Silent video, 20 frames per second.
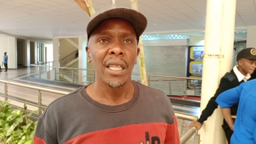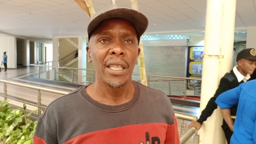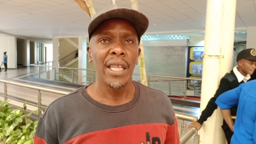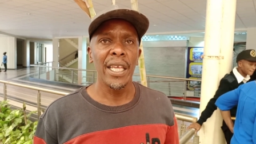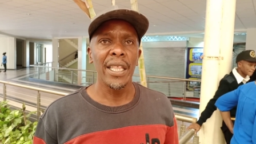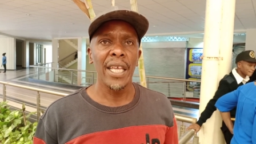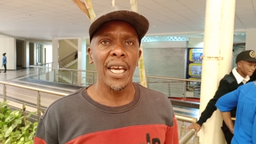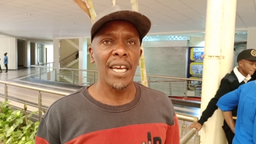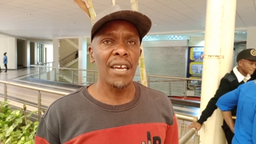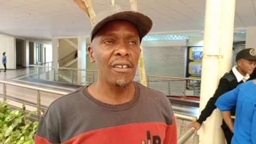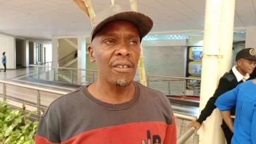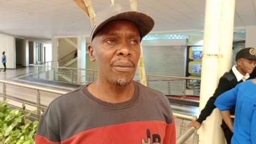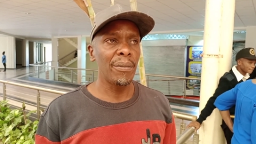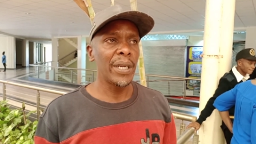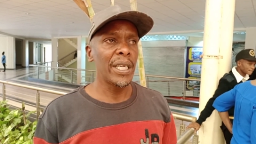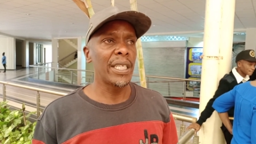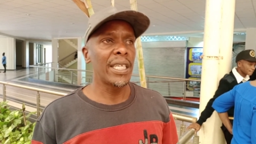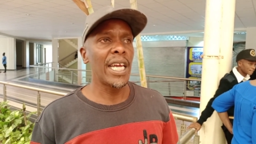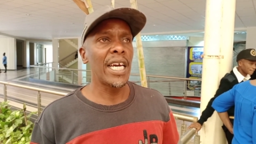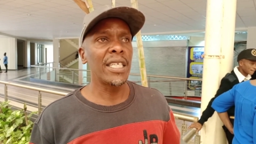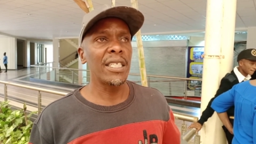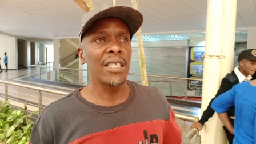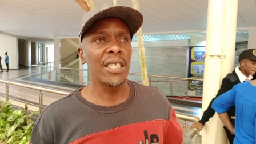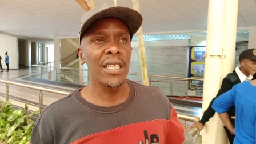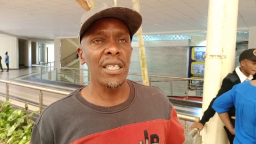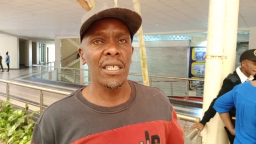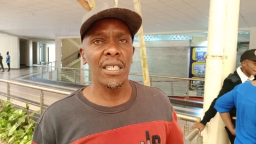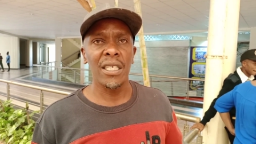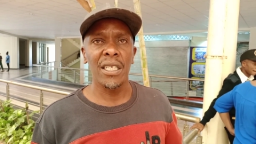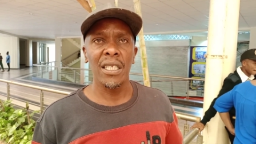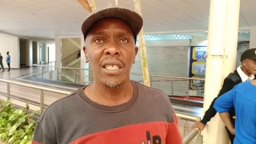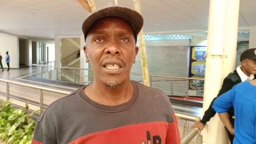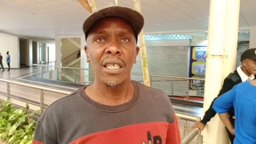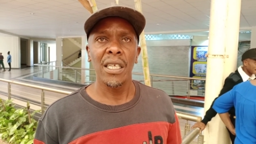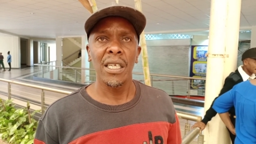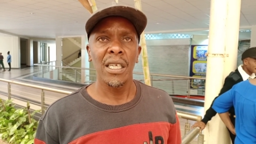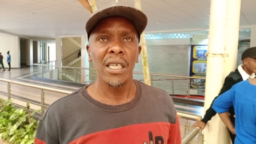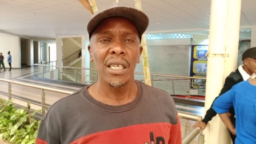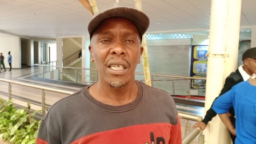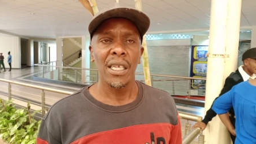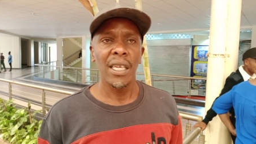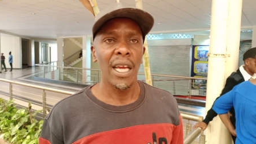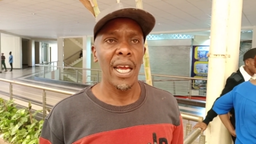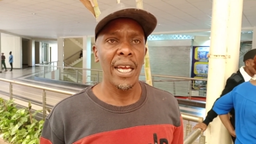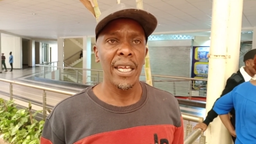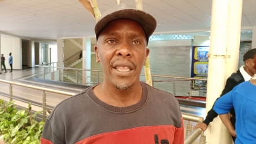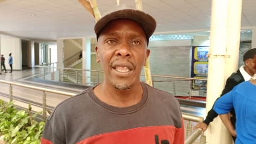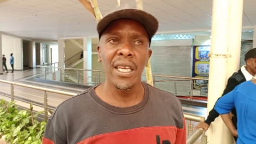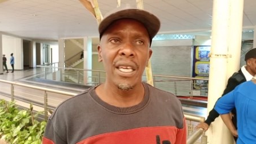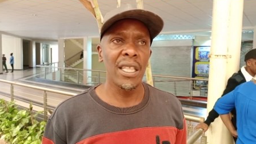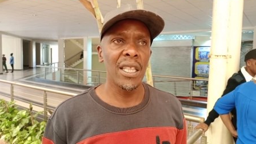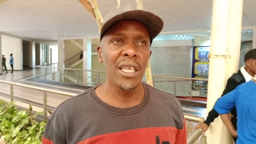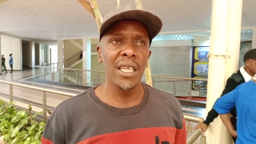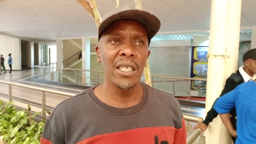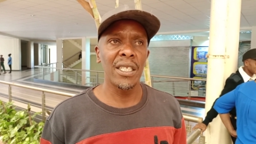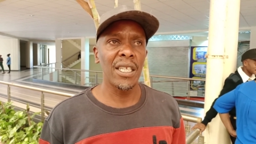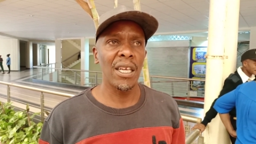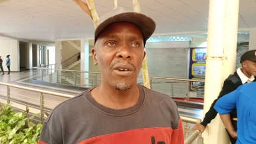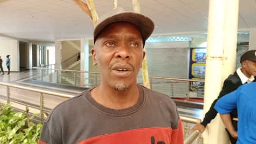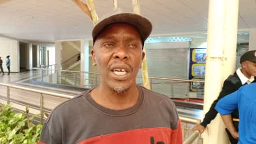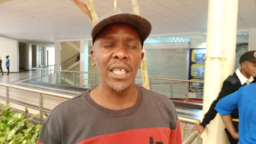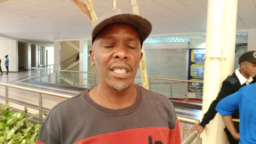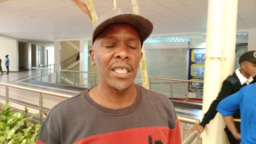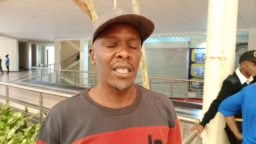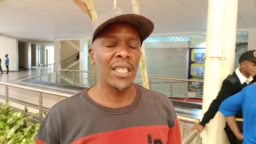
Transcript: Then the government does this. I think this is the worst